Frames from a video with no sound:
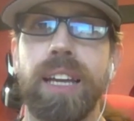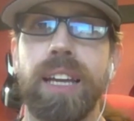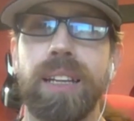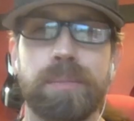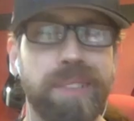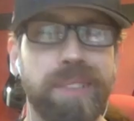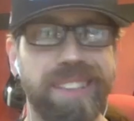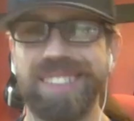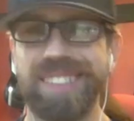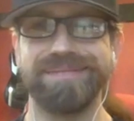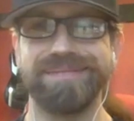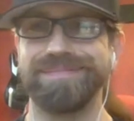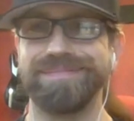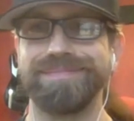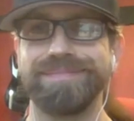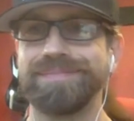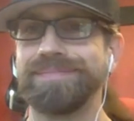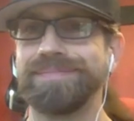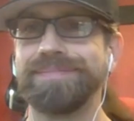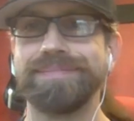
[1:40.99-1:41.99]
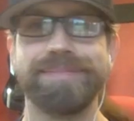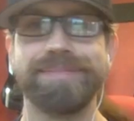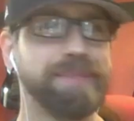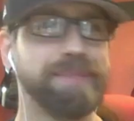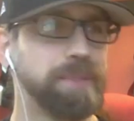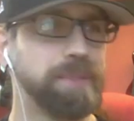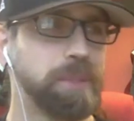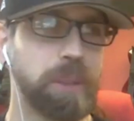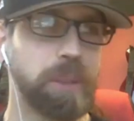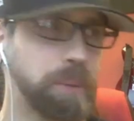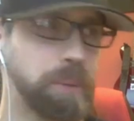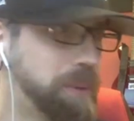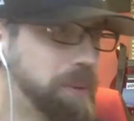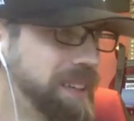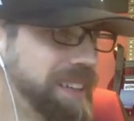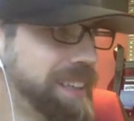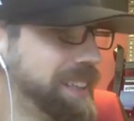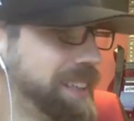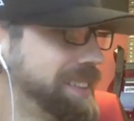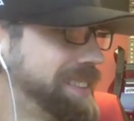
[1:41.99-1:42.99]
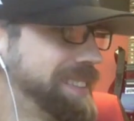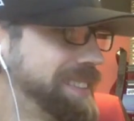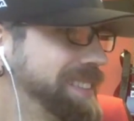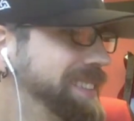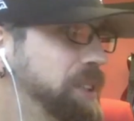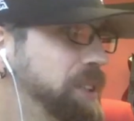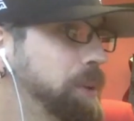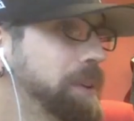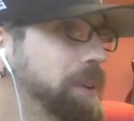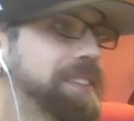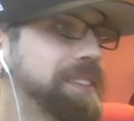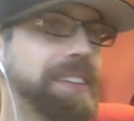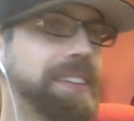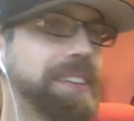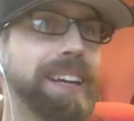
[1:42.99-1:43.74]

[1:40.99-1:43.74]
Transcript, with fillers: and I'm like, "What? What are you